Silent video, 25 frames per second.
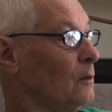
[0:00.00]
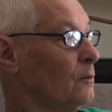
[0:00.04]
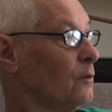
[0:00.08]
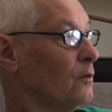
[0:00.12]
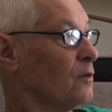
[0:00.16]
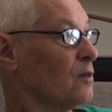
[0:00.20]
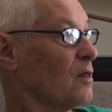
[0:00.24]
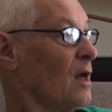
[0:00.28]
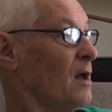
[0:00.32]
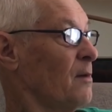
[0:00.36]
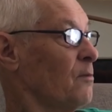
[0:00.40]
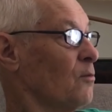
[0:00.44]
the
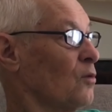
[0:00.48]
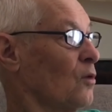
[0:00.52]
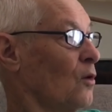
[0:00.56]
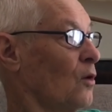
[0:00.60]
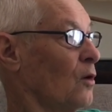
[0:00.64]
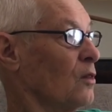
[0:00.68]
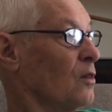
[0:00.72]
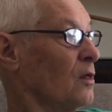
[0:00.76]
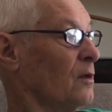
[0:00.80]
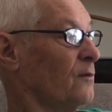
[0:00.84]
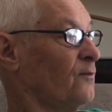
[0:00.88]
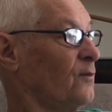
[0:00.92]
same
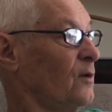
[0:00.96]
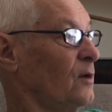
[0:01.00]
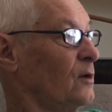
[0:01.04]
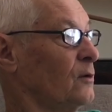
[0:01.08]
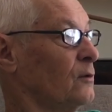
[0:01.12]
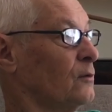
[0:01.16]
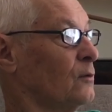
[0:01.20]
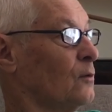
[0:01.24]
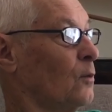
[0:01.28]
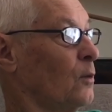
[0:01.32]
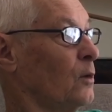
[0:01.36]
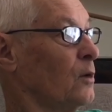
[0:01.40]
size that
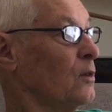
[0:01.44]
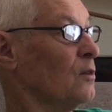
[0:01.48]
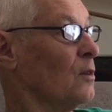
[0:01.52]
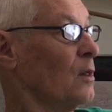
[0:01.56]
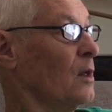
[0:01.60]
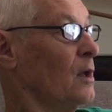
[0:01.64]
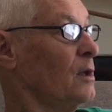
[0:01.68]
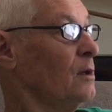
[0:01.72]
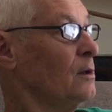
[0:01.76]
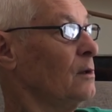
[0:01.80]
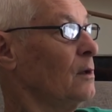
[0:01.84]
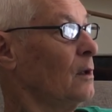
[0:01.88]
fitted
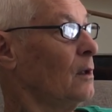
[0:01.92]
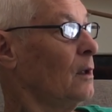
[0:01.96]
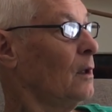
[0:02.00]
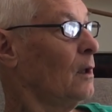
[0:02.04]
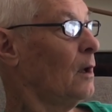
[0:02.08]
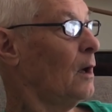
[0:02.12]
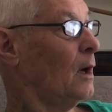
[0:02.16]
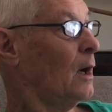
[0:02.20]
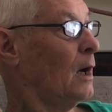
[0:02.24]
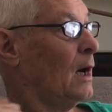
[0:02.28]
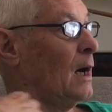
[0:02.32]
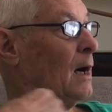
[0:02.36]
Queensland,
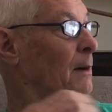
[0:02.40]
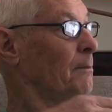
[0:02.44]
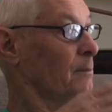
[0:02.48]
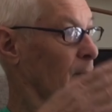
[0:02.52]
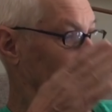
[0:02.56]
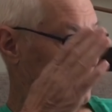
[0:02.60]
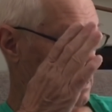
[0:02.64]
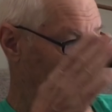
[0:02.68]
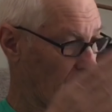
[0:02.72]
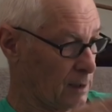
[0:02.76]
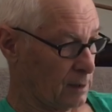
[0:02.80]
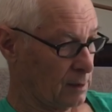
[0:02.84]
uh,
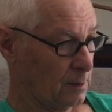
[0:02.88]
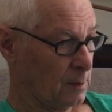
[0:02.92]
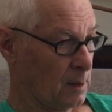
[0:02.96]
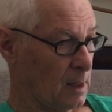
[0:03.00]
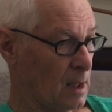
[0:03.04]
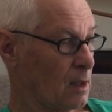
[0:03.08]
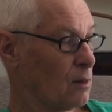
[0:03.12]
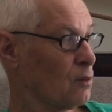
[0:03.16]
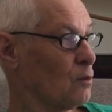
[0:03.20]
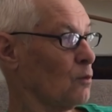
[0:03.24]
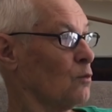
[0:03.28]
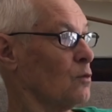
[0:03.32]
cutting the
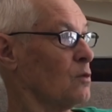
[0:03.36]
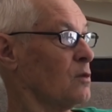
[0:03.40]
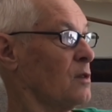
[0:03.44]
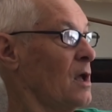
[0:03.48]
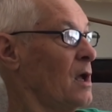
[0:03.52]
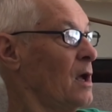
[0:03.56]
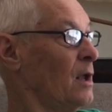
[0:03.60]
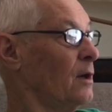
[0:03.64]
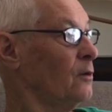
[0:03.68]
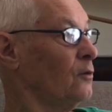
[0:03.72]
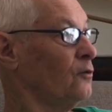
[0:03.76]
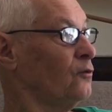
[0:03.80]
axles
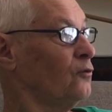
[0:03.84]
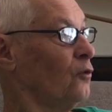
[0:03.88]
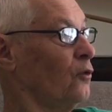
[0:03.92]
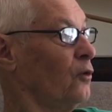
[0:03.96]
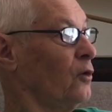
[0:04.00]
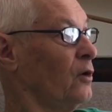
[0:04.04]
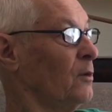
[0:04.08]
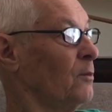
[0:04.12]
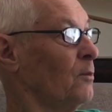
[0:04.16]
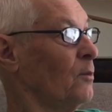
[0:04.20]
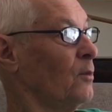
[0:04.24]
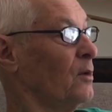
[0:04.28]
down and
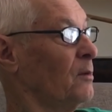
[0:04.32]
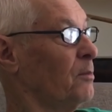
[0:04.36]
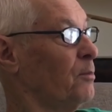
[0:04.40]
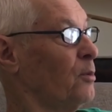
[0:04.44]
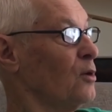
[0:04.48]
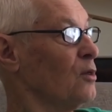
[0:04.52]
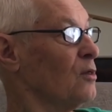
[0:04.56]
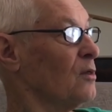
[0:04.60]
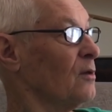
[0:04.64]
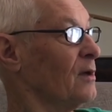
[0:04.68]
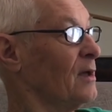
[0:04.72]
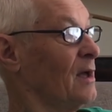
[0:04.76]
joining them with a
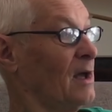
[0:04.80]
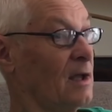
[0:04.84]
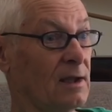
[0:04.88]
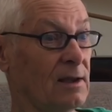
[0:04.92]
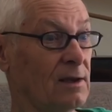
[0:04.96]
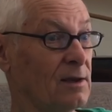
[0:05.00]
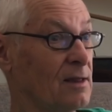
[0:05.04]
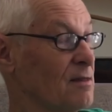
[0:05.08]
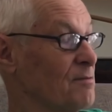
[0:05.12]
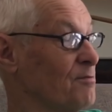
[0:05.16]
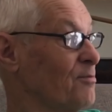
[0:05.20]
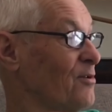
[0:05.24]
piece of
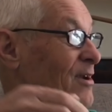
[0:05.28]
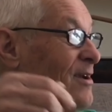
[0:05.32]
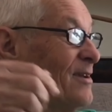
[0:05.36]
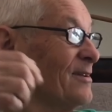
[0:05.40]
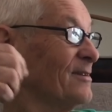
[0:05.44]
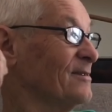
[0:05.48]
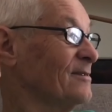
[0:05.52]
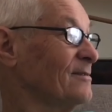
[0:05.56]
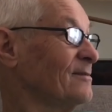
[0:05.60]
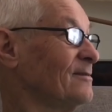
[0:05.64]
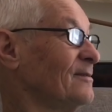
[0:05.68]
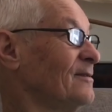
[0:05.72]
K&S
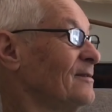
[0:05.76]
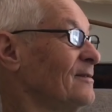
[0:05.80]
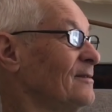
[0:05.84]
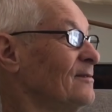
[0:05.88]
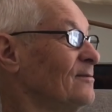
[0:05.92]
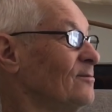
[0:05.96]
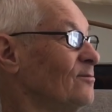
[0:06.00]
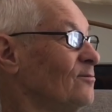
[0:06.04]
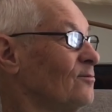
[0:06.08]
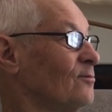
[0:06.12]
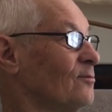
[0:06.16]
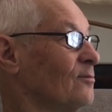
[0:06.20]
brass.
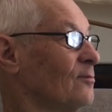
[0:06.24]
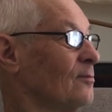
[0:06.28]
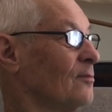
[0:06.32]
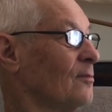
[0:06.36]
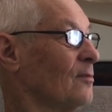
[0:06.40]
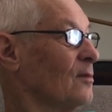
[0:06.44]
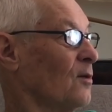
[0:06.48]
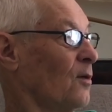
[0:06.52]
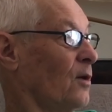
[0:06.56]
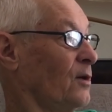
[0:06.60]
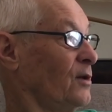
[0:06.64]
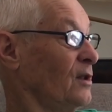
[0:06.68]

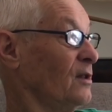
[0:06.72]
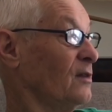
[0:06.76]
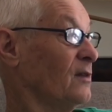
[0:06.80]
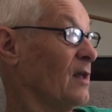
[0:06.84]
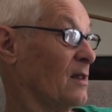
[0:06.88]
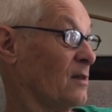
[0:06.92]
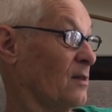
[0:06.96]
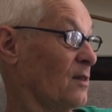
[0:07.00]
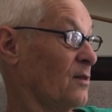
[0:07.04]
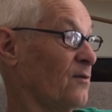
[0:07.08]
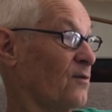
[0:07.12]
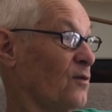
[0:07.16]
So I did
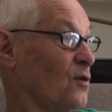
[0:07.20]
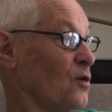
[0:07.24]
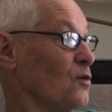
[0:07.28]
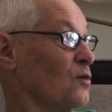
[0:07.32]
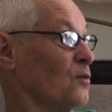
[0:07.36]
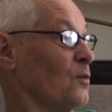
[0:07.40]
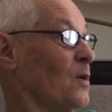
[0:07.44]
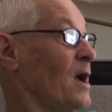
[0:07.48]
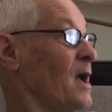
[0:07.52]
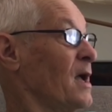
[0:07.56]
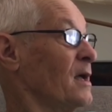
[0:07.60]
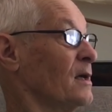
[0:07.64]
that in the
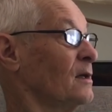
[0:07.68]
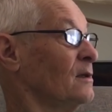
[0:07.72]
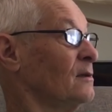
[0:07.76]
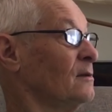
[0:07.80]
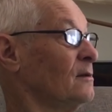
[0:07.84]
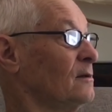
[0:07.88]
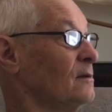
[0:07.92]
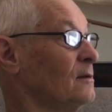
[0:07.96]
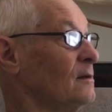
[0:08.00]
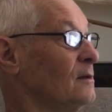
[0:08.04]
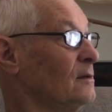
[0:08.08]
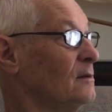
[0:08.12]
first wagon
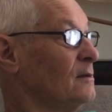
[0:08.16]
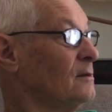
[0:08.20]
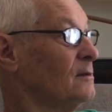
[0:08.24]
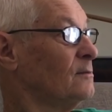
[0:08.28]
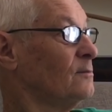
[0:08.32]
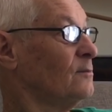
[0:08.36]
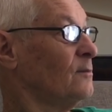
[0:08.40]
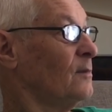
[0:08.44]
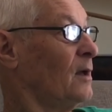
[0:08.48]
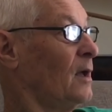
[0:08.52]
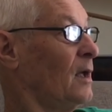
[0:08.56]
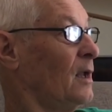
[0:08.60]

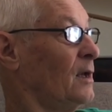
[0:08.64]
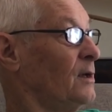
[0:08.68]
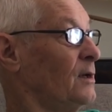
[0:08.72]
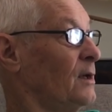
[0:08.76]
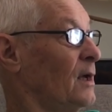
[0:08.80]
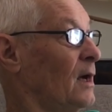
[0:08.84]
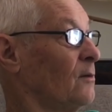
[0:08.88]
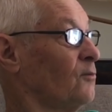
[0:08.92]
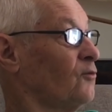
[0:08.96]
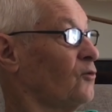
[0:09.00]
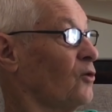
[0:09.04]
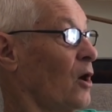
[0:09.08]
and
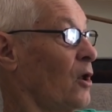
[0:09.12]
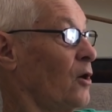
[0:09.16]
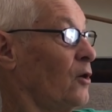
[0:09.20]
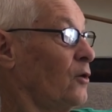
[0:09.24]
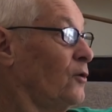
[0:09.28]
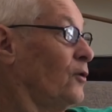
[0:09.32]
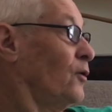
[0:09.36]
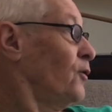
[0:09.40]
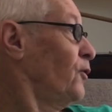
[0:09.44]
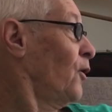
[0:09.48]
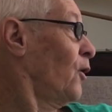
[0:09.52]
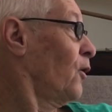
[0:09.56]
uh, showed
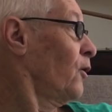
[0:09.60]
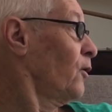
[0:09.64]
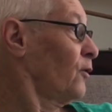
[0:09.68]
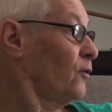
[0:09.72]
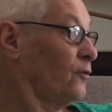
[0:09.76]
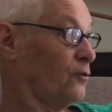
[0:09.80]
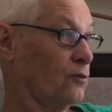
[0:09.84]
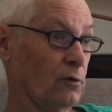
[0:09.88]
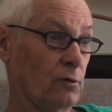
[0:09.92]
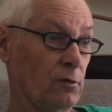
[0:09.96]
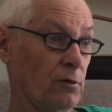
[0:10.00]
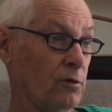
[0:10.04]
it to Don
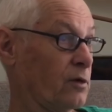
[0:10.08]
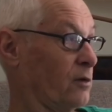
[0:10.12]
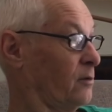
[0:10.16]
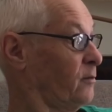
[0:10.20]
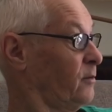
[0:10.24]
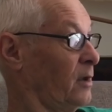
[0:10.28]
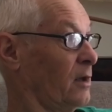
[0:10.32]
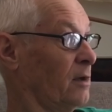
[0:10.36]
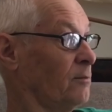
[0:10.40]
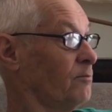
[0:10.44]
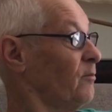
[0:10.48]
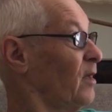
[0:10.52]
and Don said,
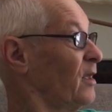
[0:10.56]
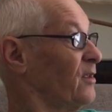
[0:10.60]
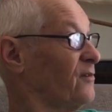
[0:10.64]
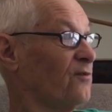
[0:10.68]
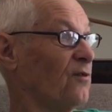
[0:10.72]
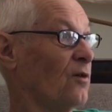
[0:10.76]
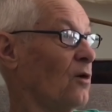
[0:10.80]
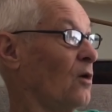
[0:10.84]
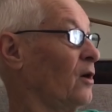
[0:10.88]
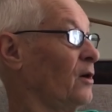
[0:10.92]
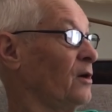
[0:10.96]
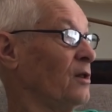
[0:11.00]
yeah, that's
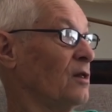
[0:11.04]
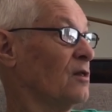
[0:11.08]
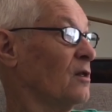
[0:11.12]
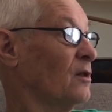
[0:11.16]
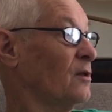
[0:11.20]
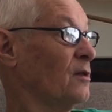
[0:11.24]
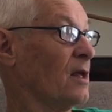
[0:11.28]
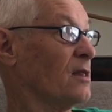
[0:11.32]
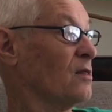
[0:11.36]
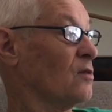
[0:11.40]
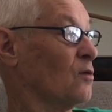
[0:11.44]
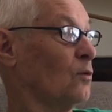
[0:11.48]
fine. He
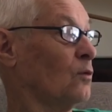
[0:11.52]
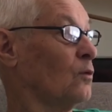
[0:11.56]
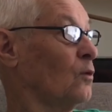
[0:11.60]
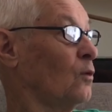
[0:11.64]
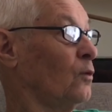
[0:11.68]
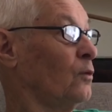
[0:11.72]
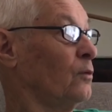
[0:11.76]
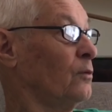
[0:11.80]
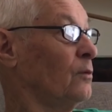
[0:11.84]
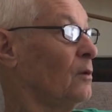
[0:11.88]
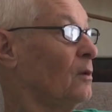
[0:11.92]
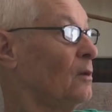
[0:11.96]
said, that's all
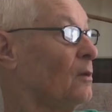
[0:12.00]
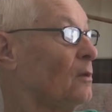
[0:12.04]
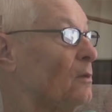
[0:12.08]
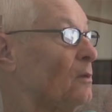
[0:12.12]
good